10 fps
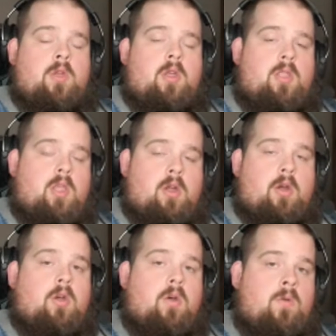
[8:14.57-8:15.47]
and that
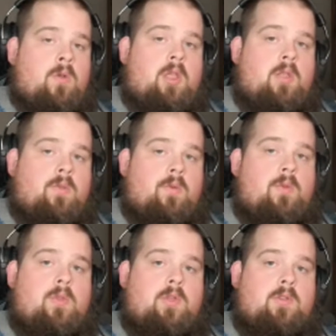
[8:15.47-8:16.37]
you're going to get
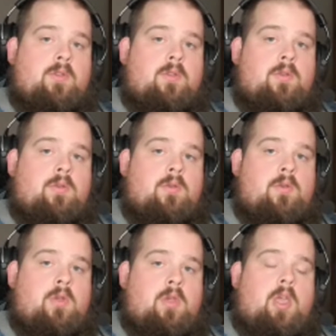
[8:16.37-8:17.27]
through this
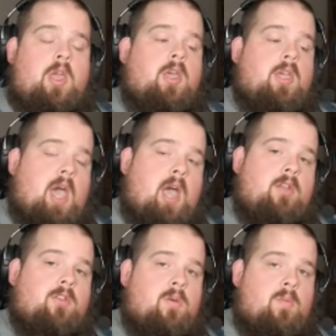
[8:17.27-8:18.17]
and God
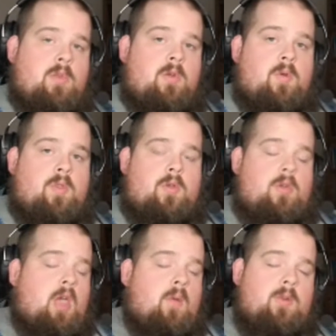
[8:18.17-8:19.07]
is going to be with you
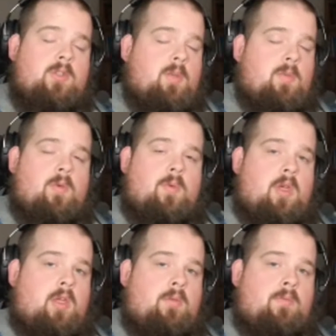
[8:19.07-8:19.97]
every step of the way.